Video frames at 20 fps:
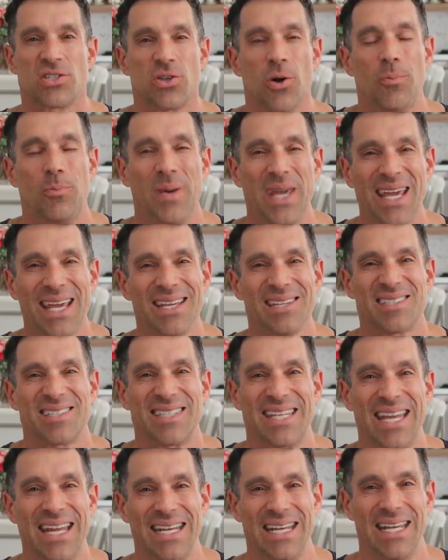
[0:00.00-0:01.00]
So being
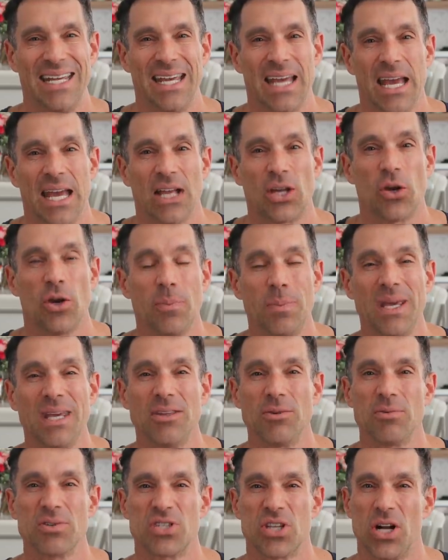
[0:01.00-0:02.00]
skinny, it could be
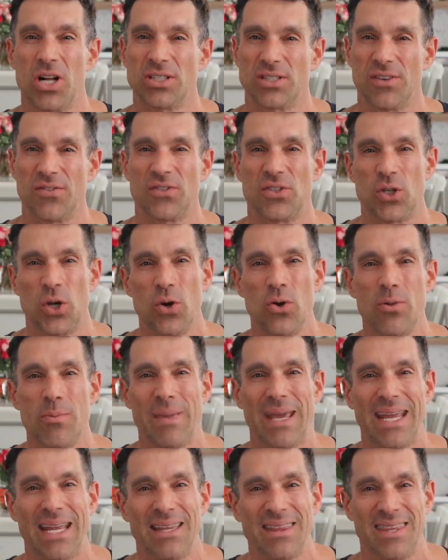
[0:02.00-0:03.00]
the result of two
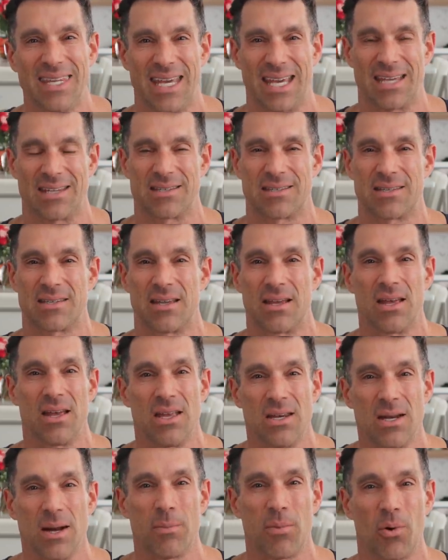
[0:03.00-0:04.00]
main things.
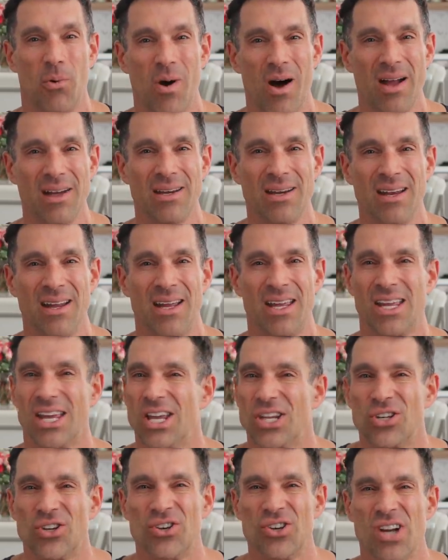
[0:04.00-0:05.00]
Number one,
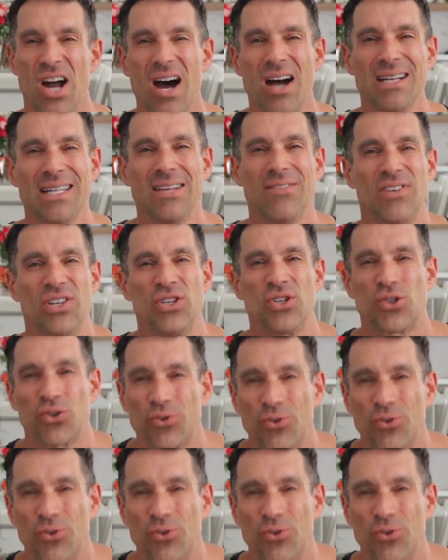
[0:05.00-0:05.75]
you're not even